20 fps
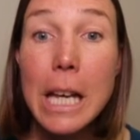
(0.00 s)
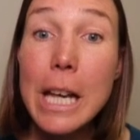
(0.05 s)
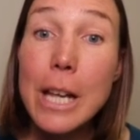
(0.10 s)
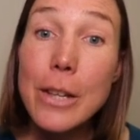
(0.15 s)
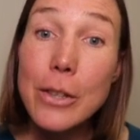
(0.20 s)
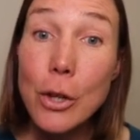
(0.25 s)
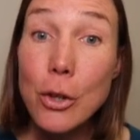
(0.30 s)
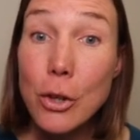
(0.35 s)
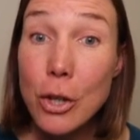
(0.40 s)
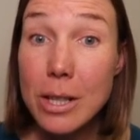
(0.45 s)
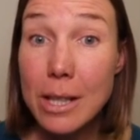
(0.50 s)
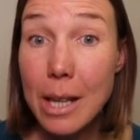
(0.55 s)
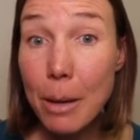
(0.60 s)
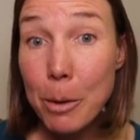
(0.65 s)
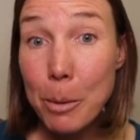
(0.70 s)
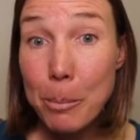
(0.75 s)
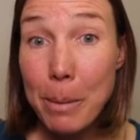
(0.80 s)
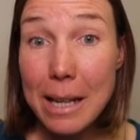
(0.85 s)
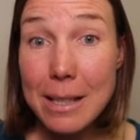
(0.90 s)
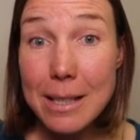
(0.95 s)
So just
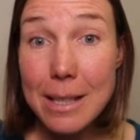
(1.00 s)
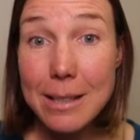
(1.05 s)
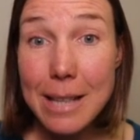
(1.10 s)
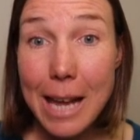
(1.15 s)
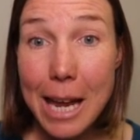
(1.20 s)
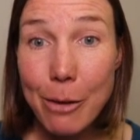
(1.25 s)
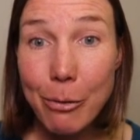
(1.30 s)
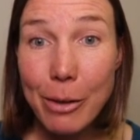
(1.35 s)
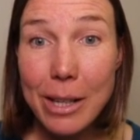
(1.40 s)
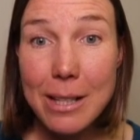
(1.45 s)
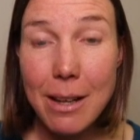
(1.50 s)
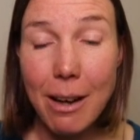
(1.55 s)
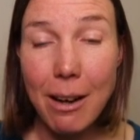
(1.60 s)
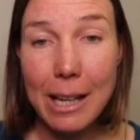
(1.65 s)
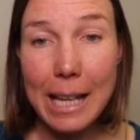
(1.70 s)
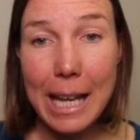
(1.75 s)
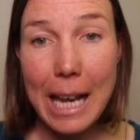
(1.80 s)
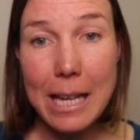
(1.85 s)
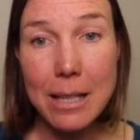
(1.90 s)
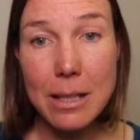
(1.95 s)
coming back to David, our
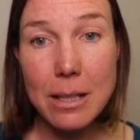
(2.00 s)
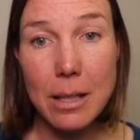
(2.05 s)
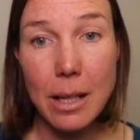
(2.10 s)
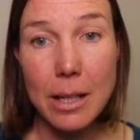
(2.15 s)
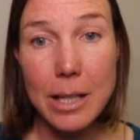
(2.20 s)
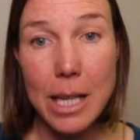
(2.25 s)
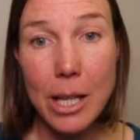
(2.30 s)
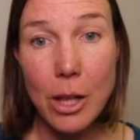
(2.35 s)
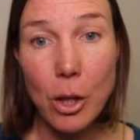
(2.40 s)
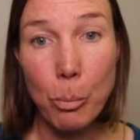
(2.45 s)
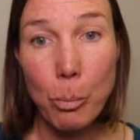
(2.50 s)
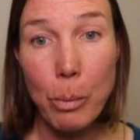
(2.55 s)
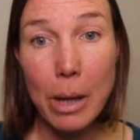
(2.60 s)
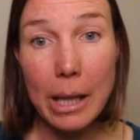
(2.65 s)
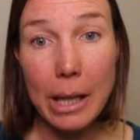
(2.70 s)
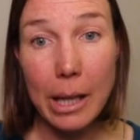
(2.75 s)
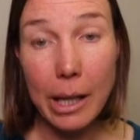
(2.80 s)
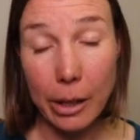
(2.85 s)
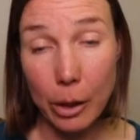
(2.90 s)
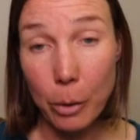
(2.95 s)
case study
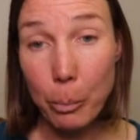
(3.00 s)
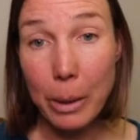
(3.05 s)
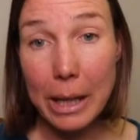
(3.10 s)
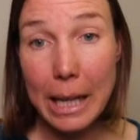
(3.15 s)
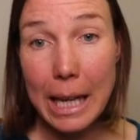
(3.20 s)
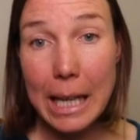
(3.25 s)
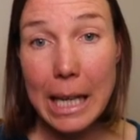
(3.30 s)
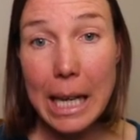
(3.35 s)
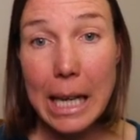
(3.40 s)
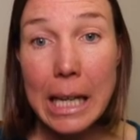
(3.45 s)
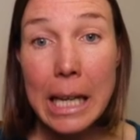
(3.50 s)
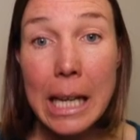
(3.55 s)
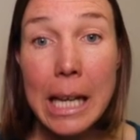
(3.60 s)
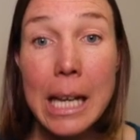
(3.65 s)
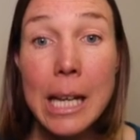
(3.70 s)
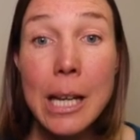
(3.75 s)
at the beginning,